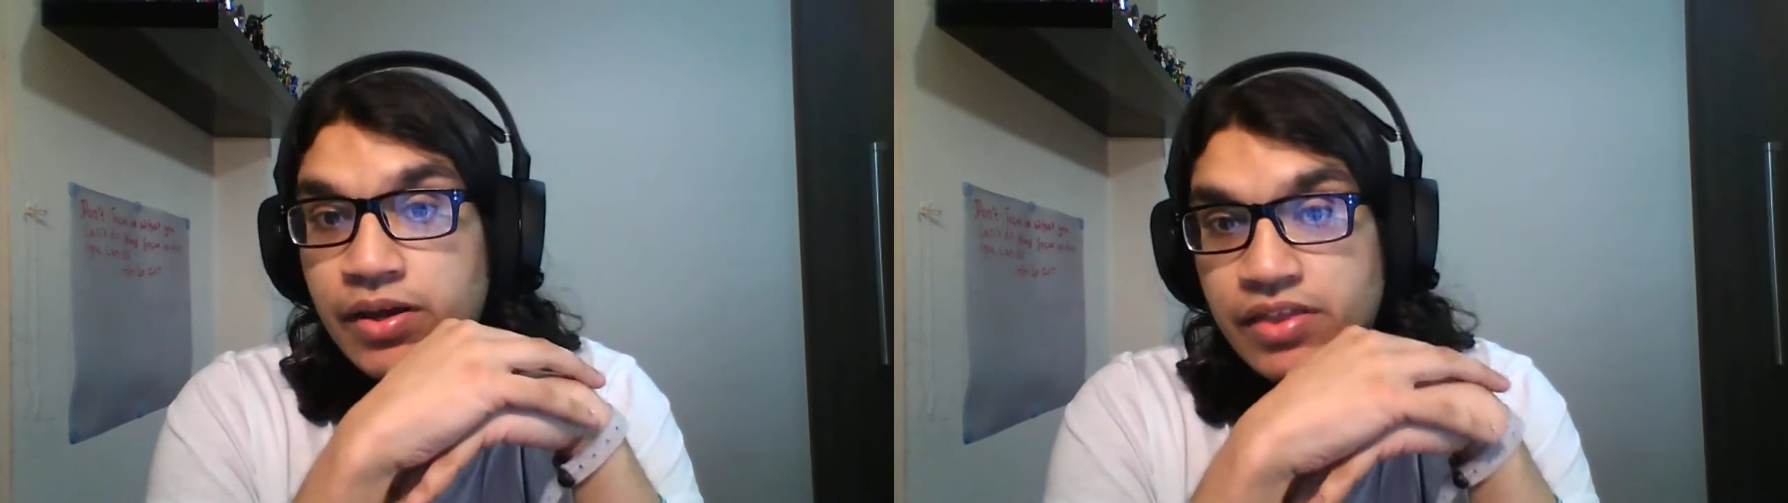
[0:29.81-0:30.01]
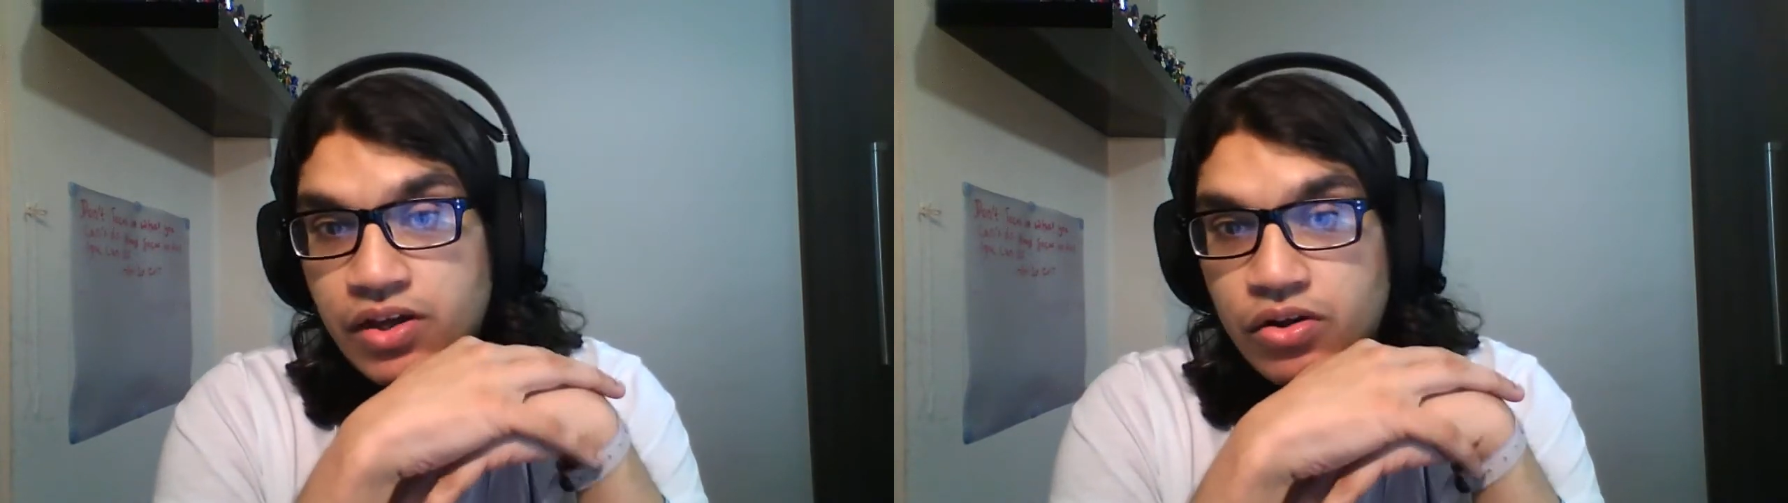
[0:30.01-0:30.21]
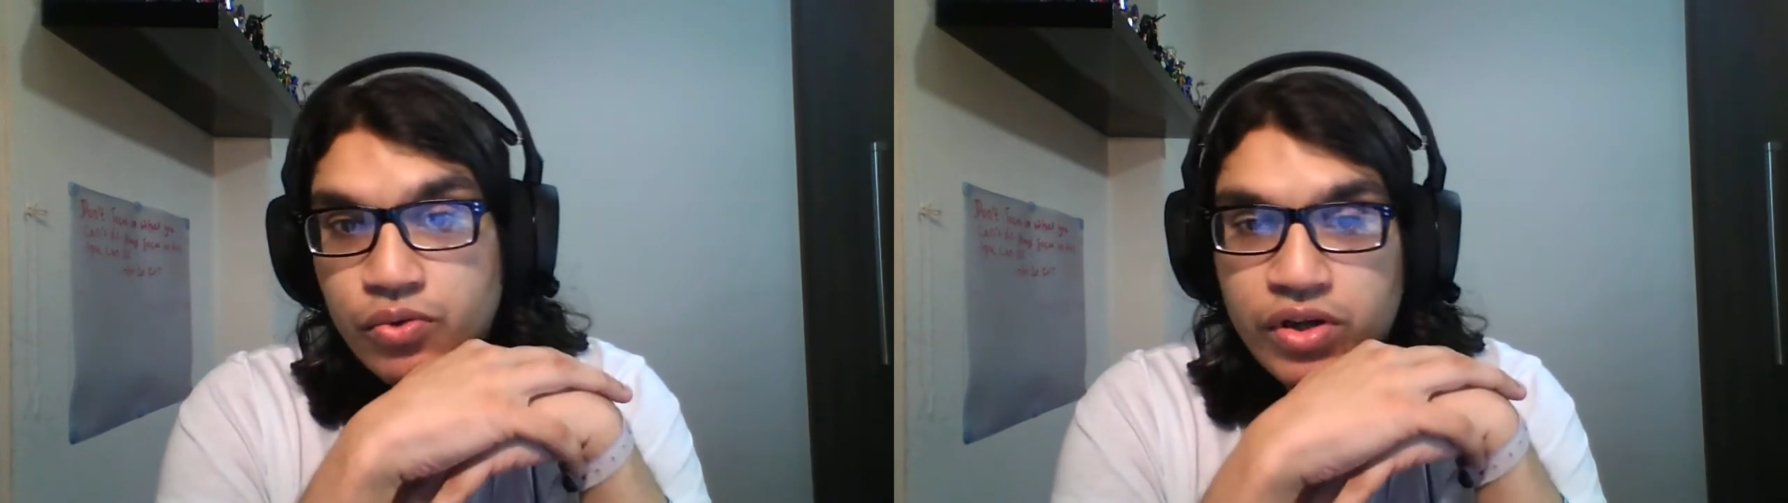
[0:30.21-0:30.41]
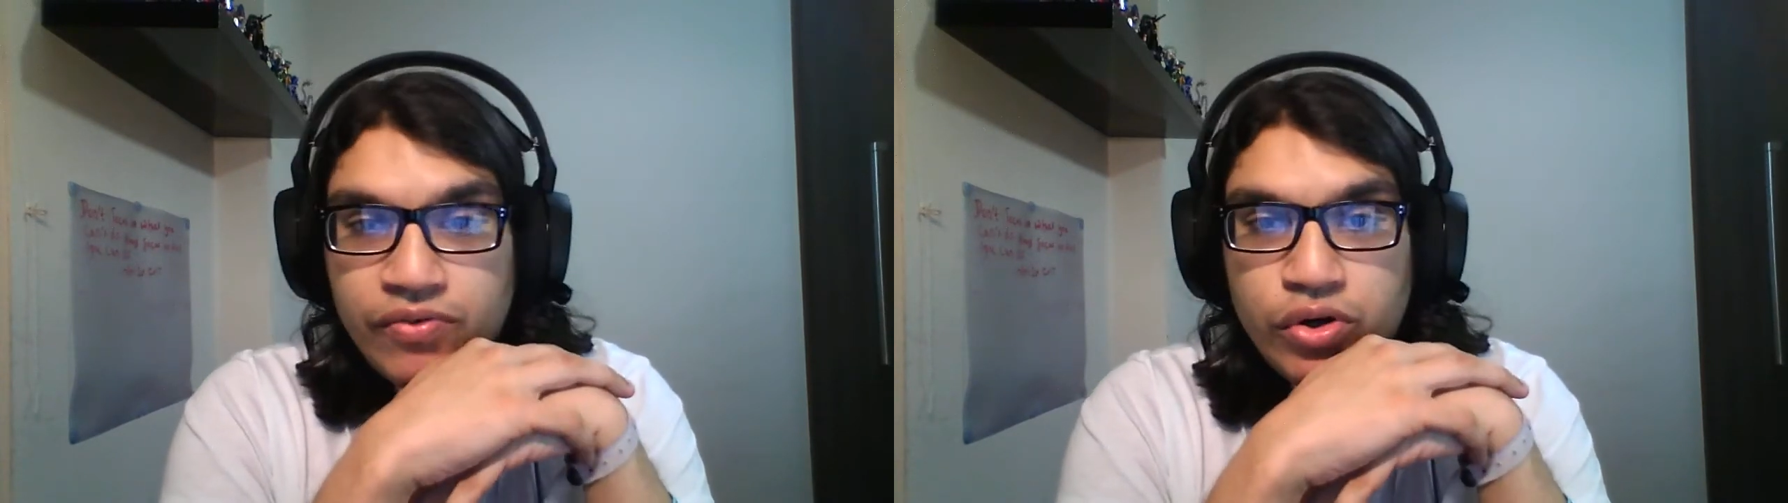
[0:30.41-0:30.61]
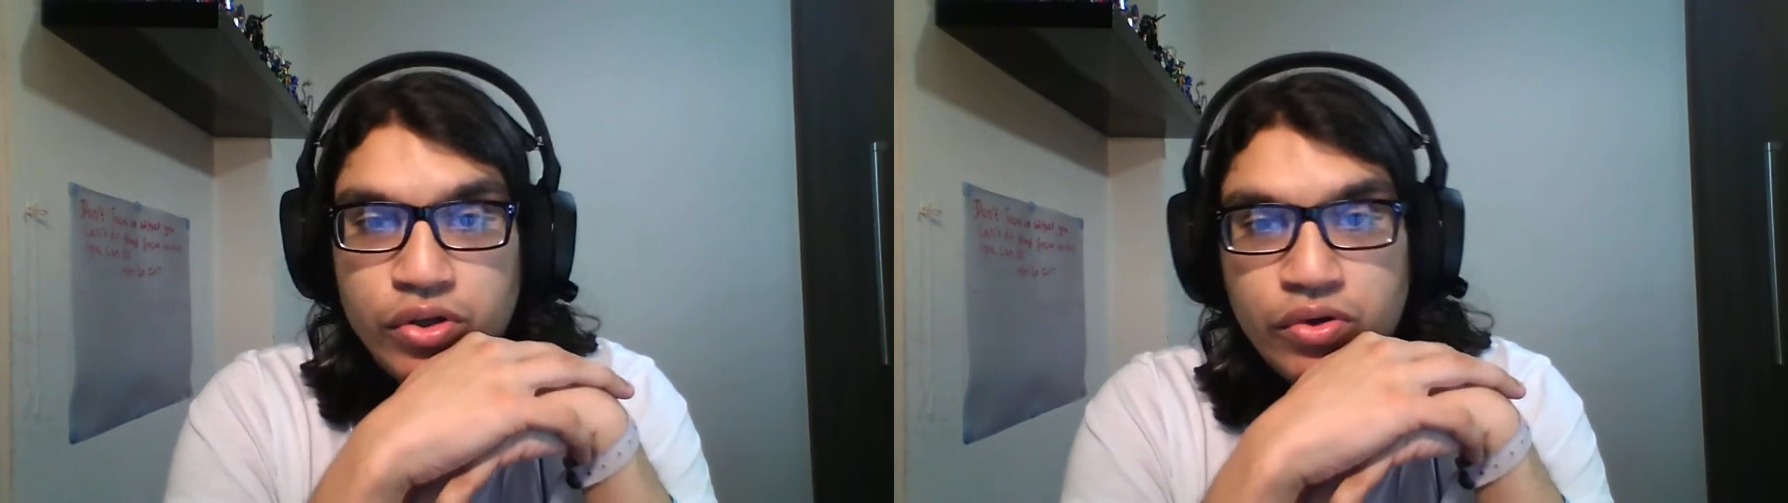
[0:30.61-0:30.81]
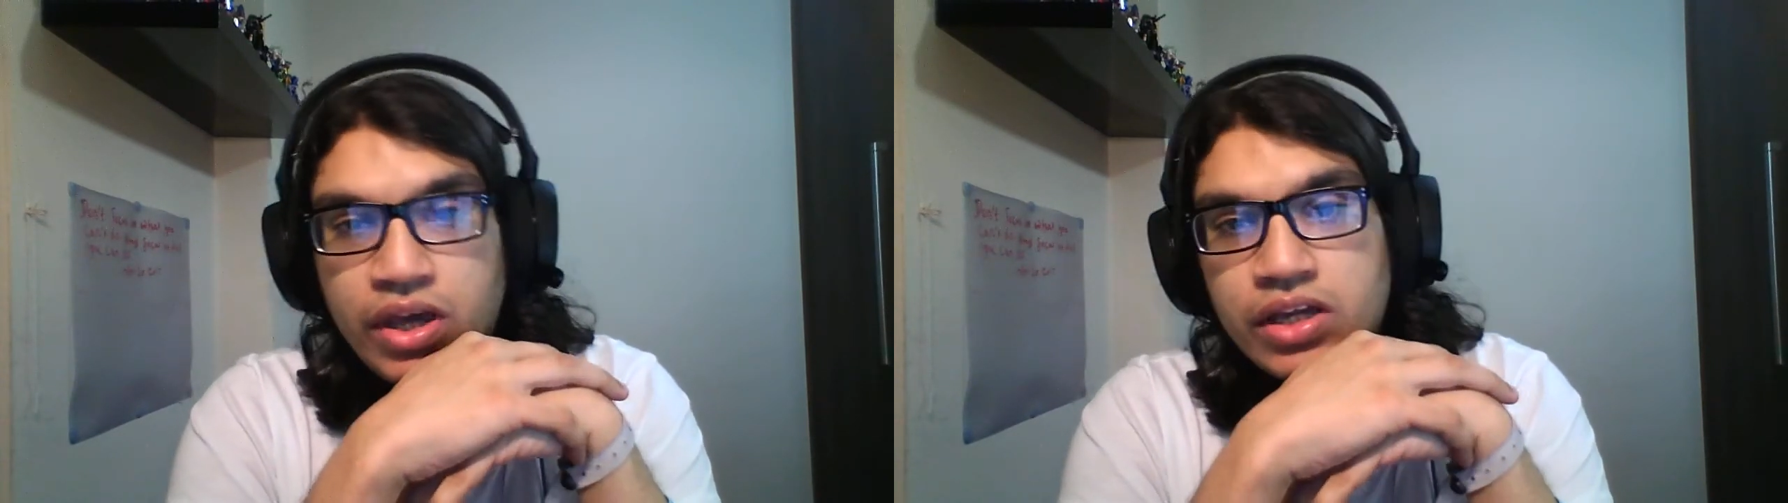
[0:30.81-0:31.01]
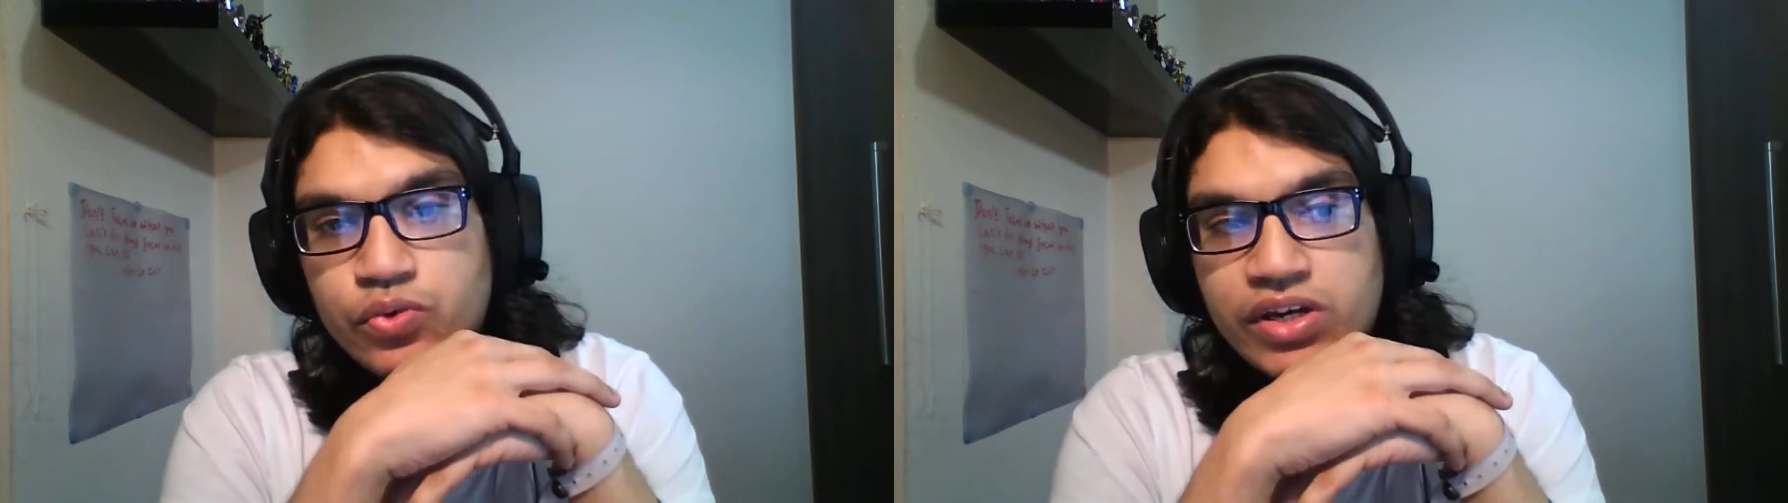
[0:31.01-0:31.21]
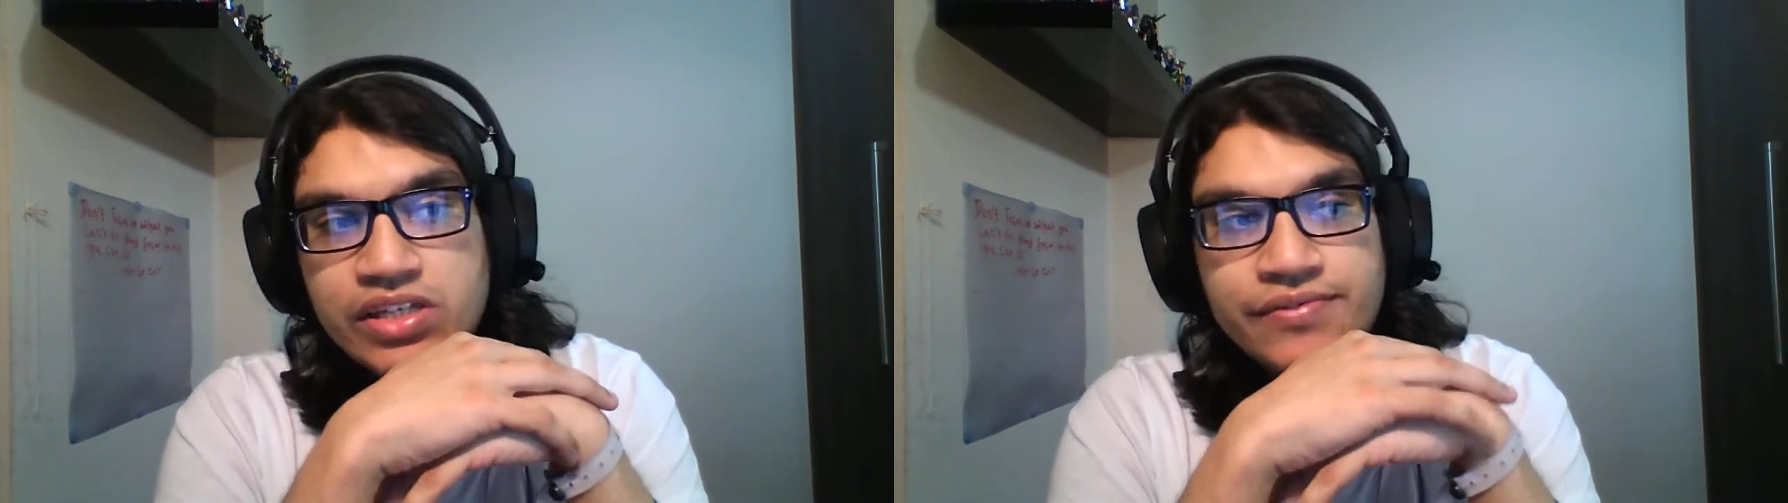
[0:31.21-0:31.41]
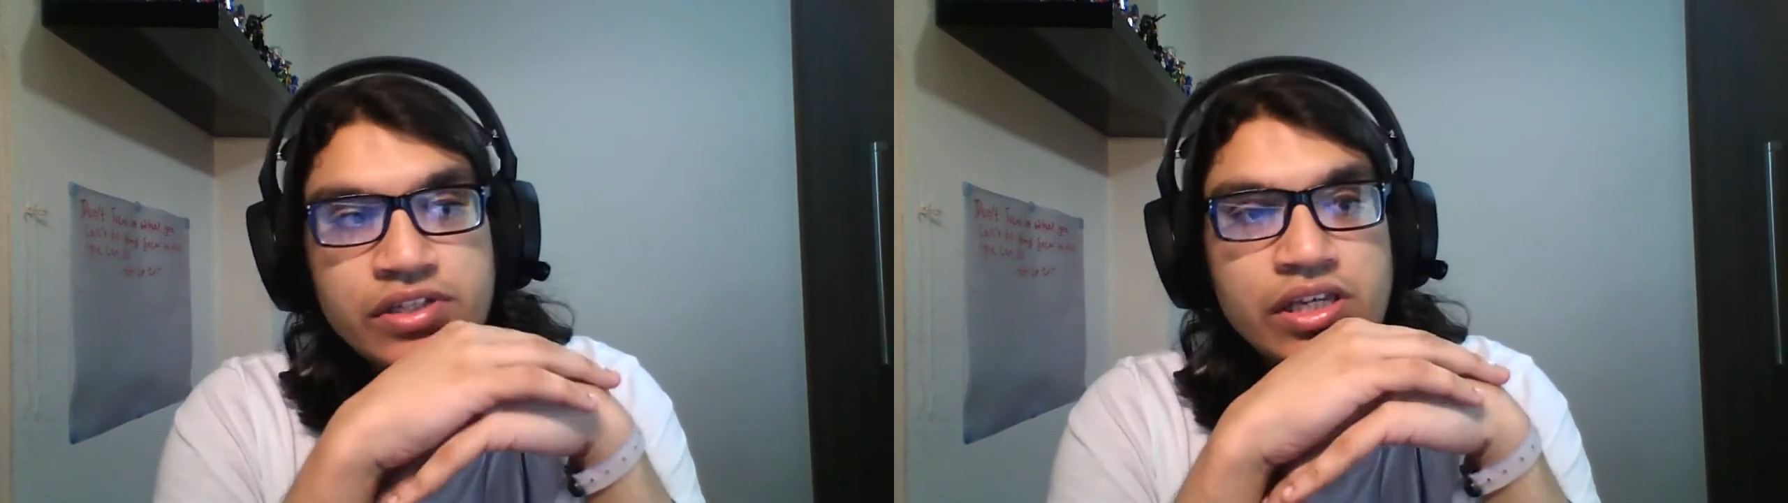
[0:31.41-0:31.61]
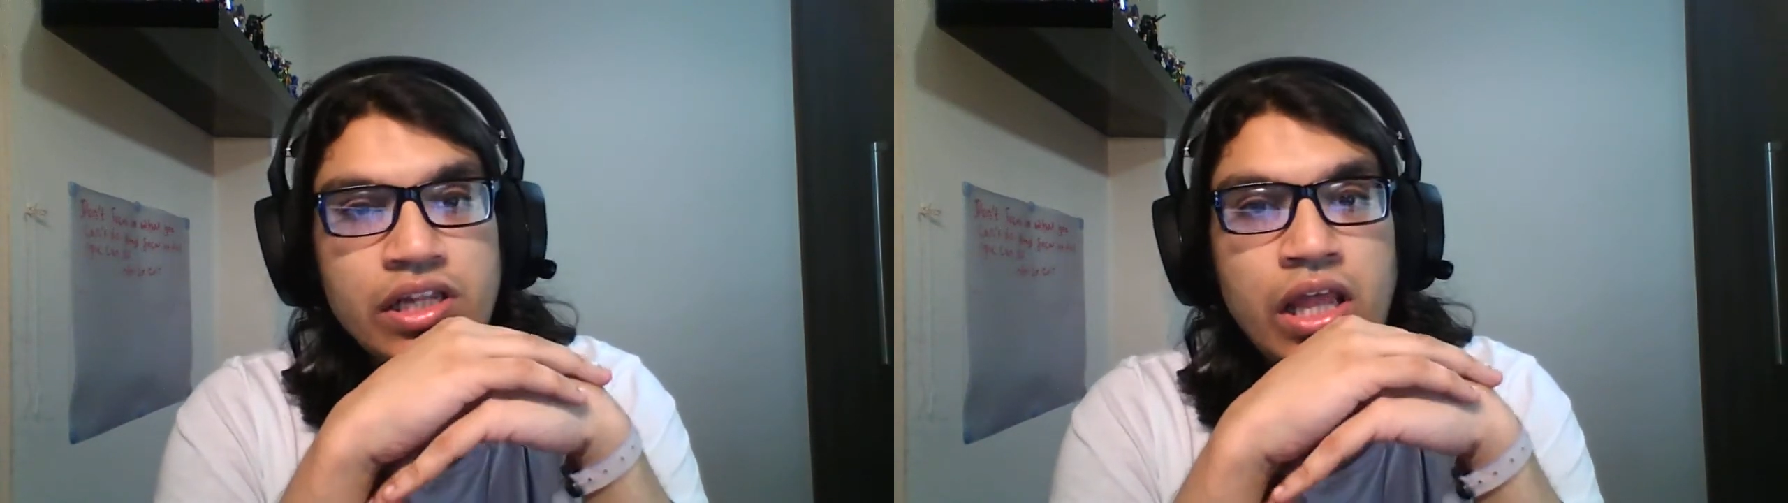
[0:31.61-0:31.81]
thing called Revo UK
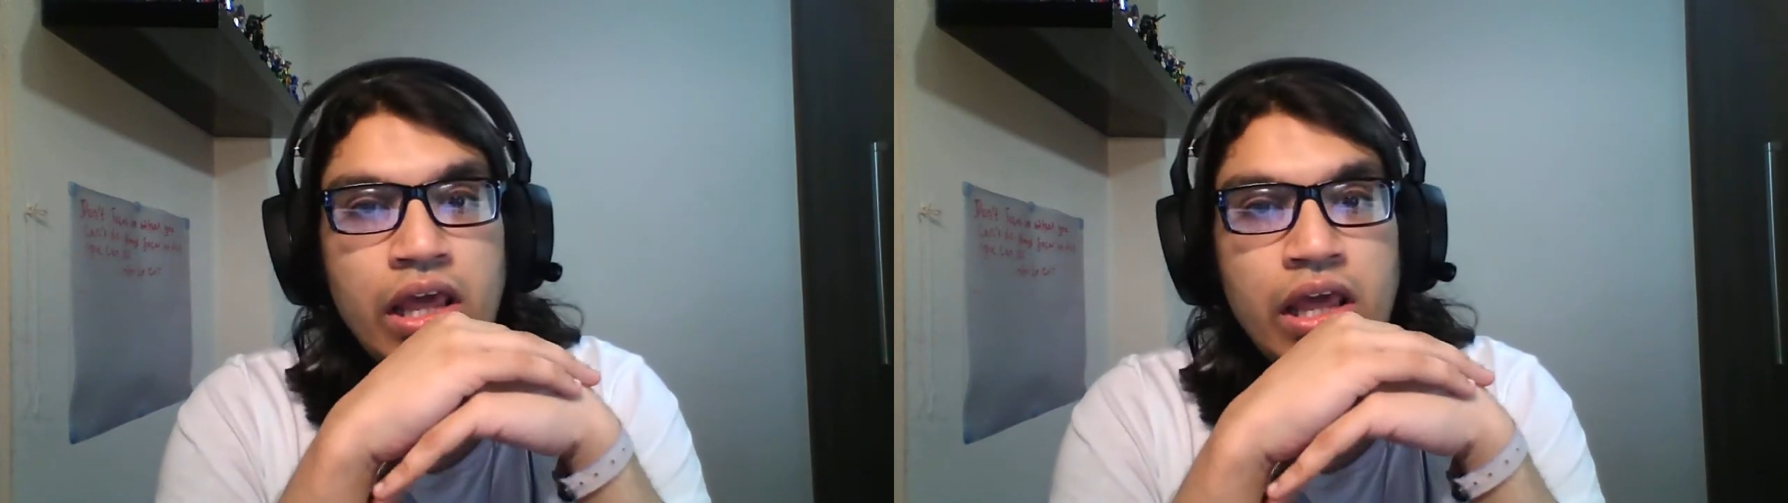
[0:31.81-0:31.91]
2017